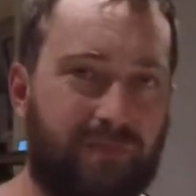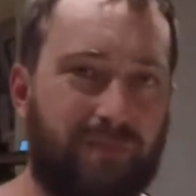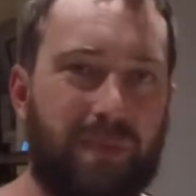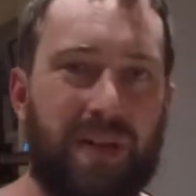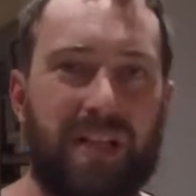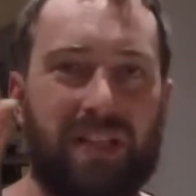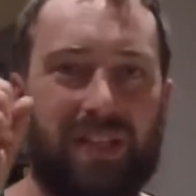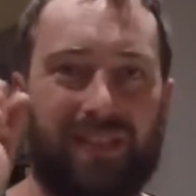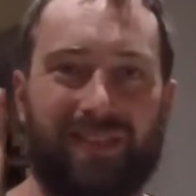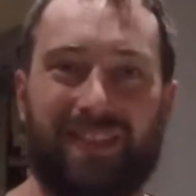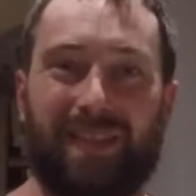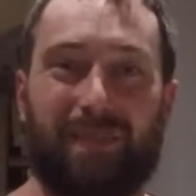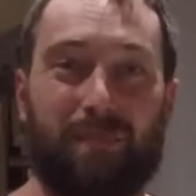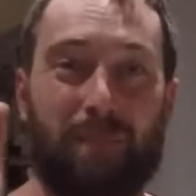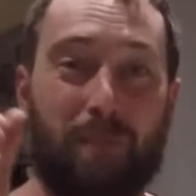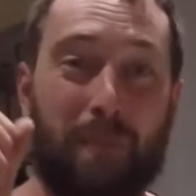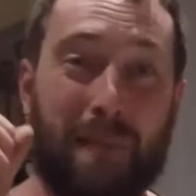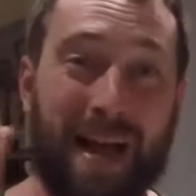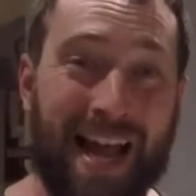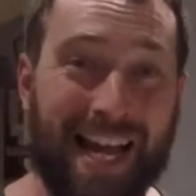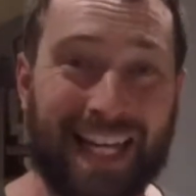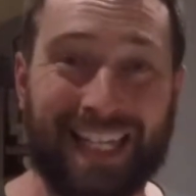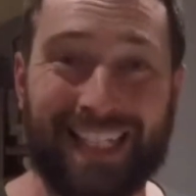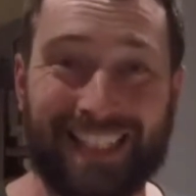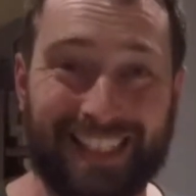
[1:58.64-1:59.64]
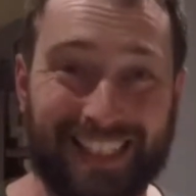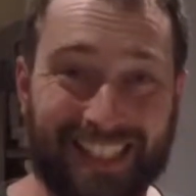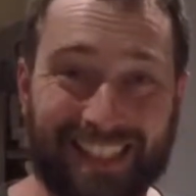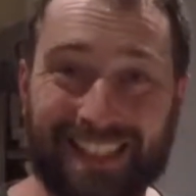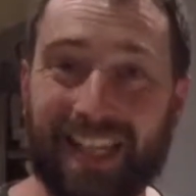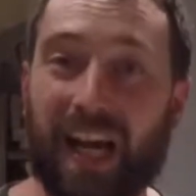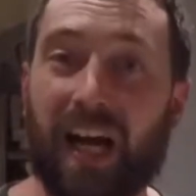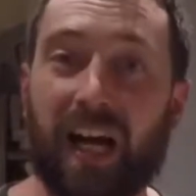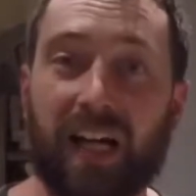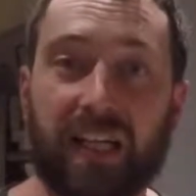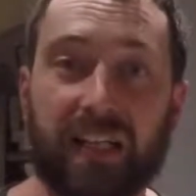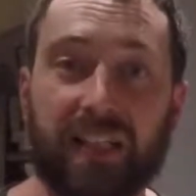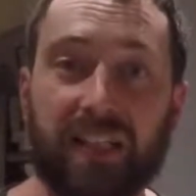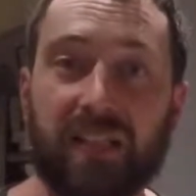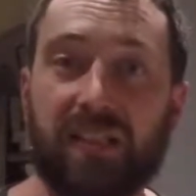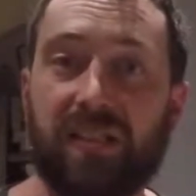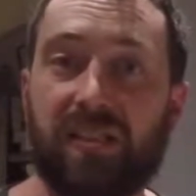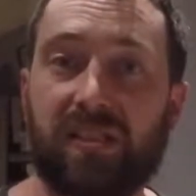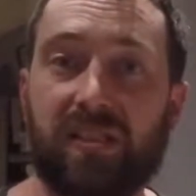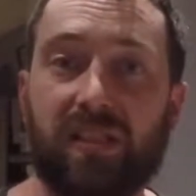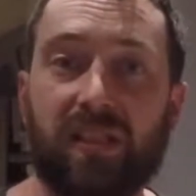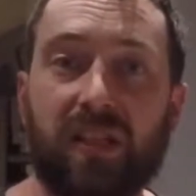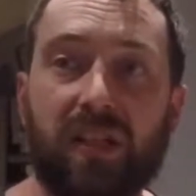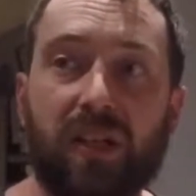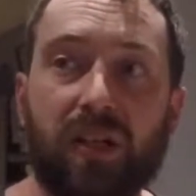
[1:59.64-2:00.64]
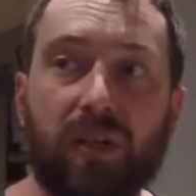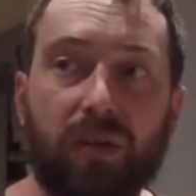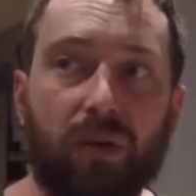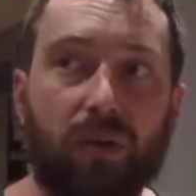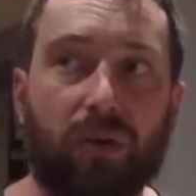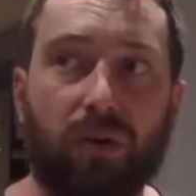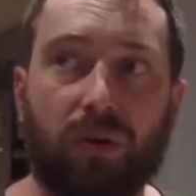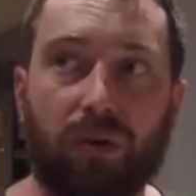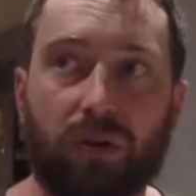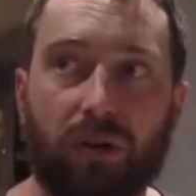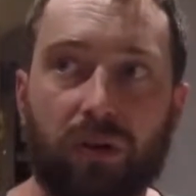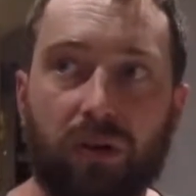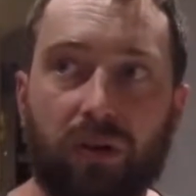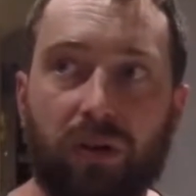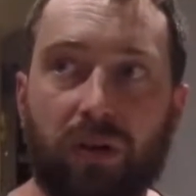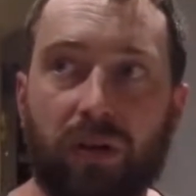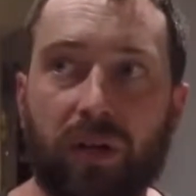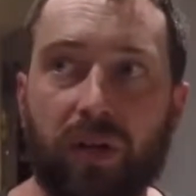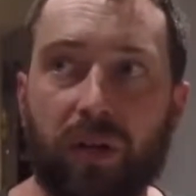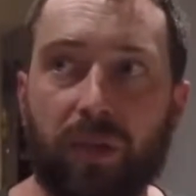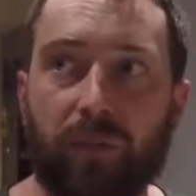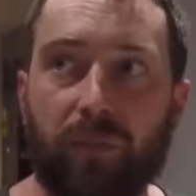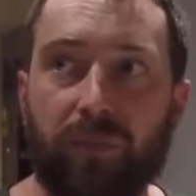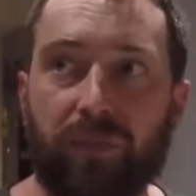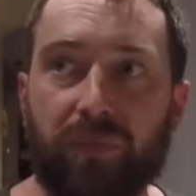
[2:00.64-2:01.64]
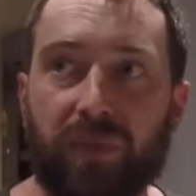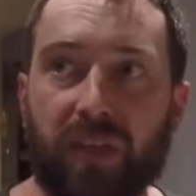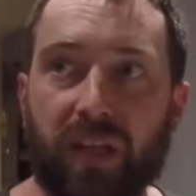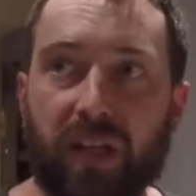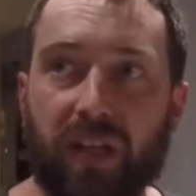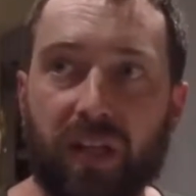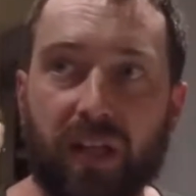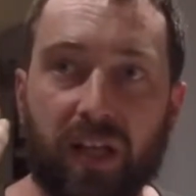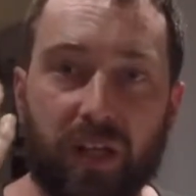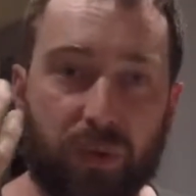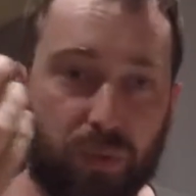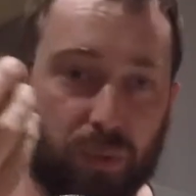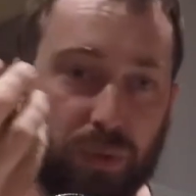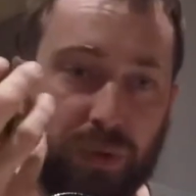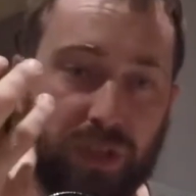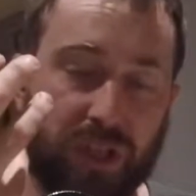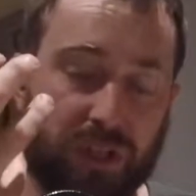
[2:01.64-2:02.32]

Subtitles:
basically magnetized, or it would